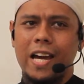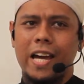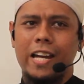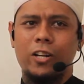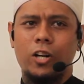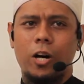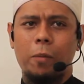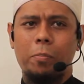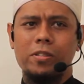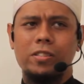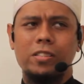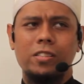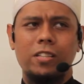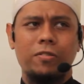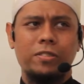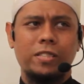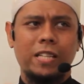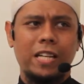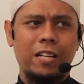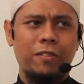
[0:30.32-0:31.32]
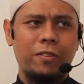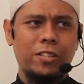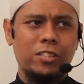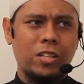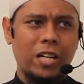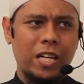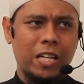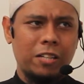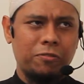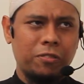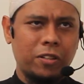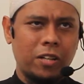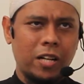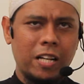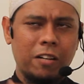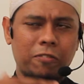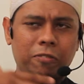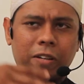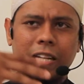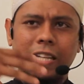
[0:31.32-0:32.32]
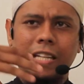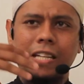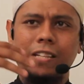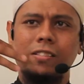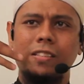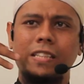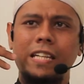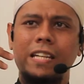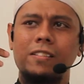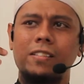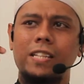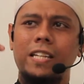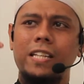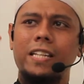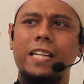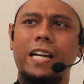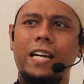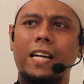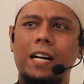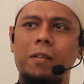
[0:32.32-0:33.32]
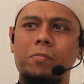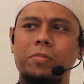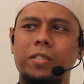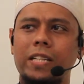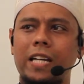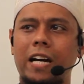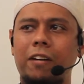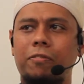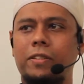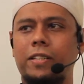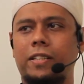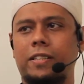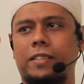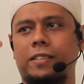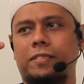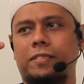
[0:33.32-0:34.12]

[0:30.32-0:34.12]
The opposite of salaf is khalaf. Khalaf is things that comes after.